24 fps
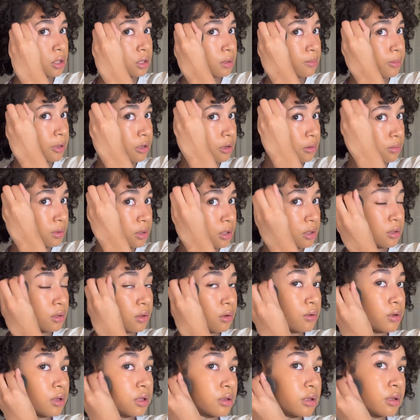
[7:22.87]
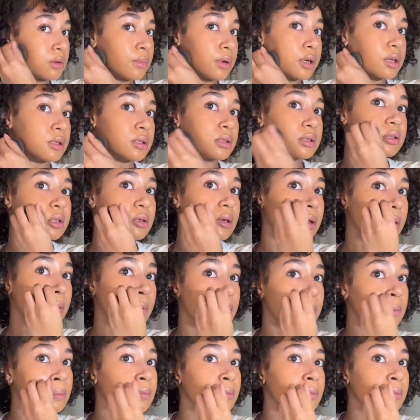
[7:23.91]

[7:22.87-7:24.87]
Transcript: to make it really soak into my skin.